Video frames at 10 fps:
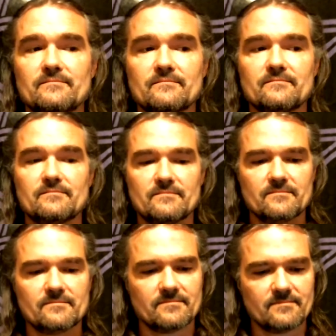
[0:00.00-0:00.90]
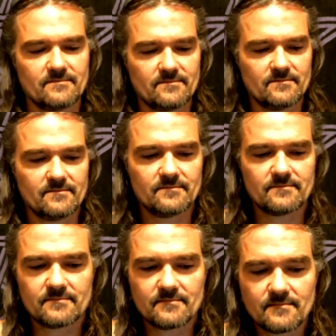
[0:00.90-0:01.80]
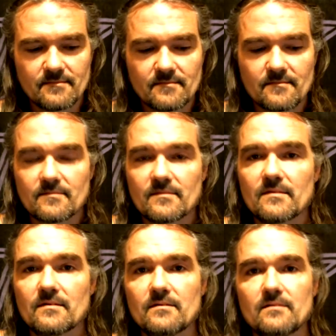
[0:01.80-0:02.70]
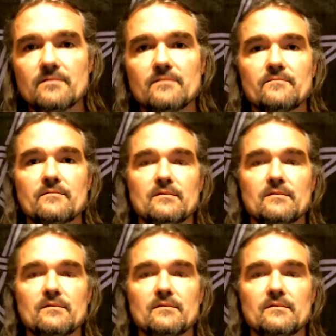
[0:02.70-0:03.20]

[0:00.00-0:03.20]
(no one is talking)